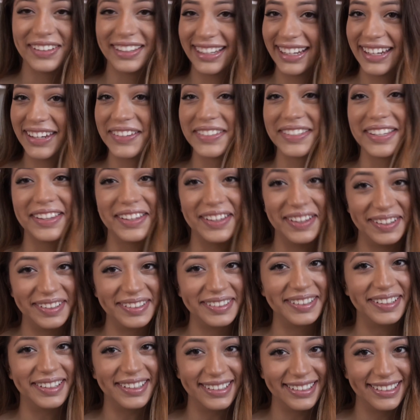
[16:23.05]
like I use a lot of
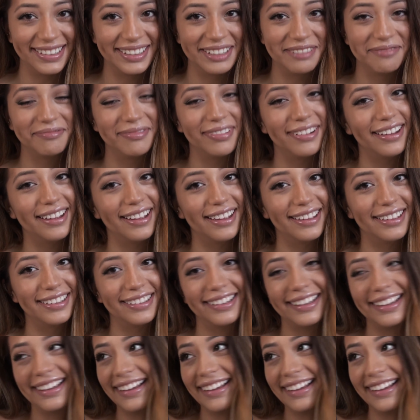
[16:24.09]
Tarte, but